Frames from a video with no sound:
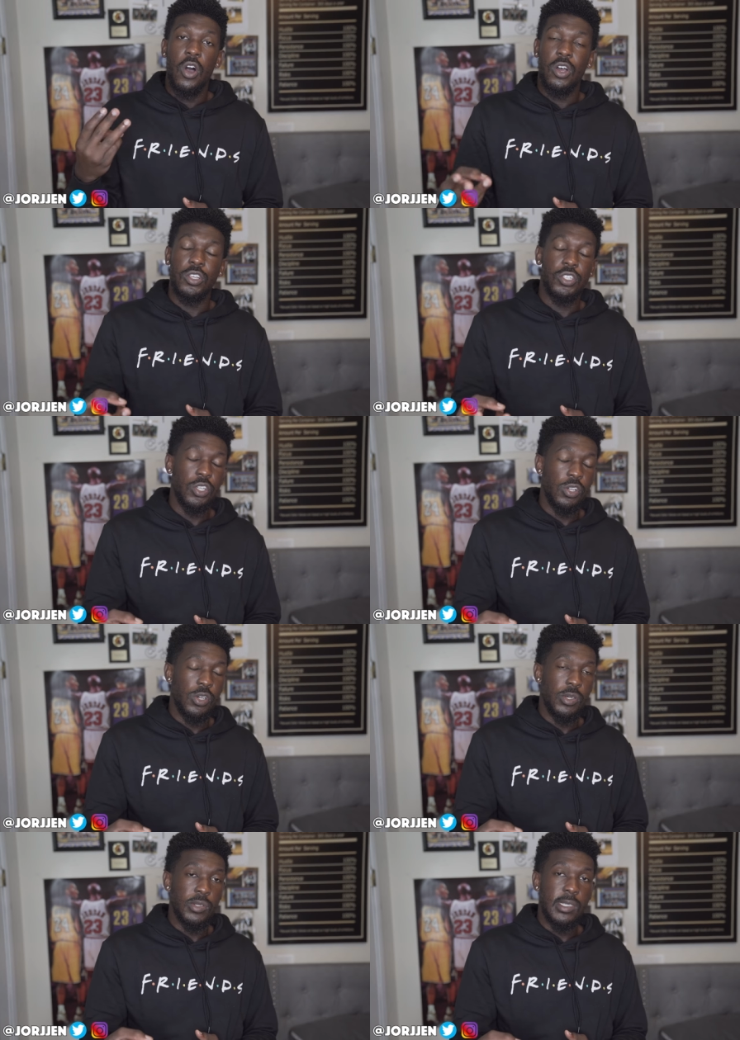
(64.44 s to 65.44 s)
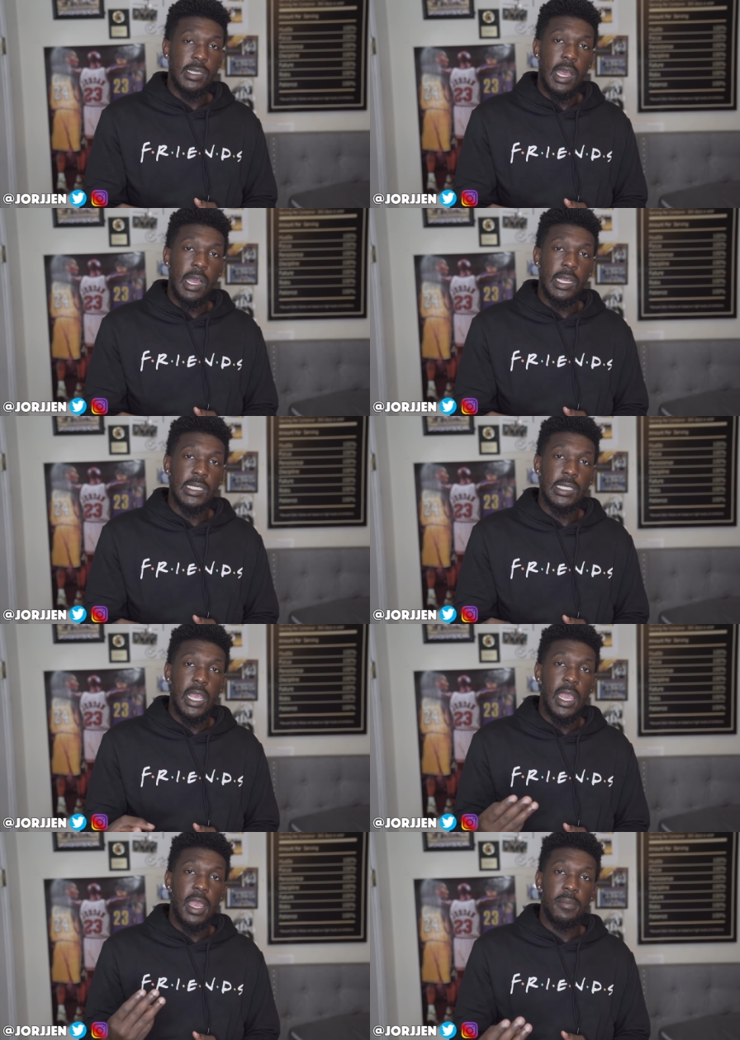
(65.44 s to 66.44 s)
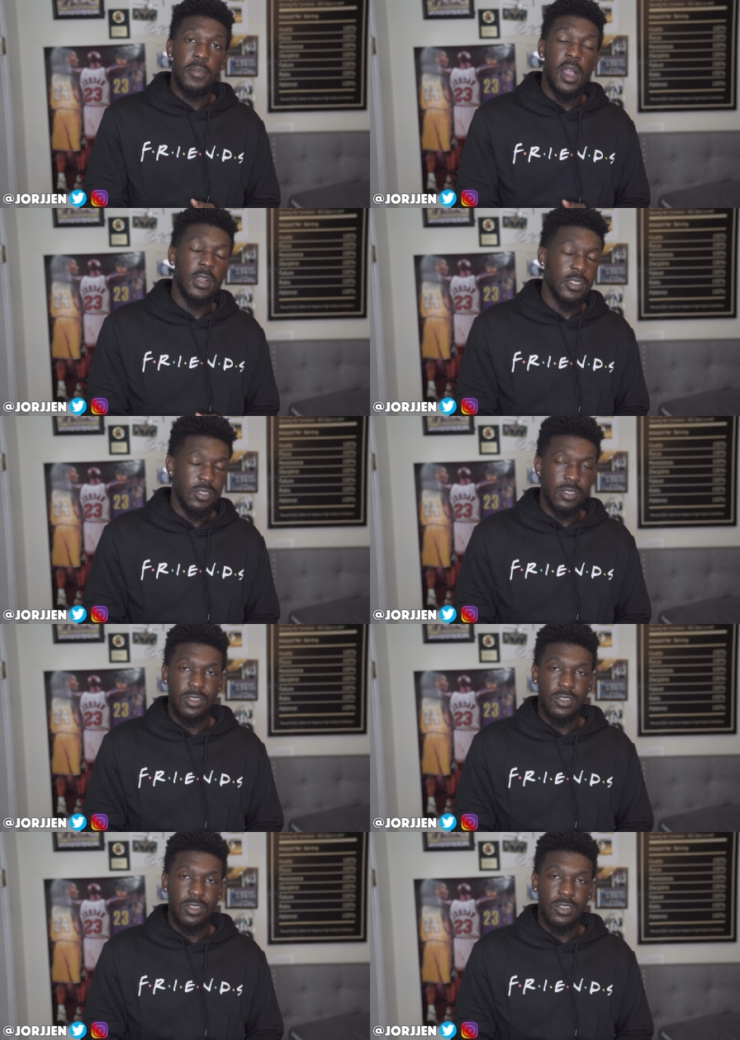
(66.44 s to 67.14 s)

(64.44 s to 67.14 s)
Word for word: Also socks and boxers.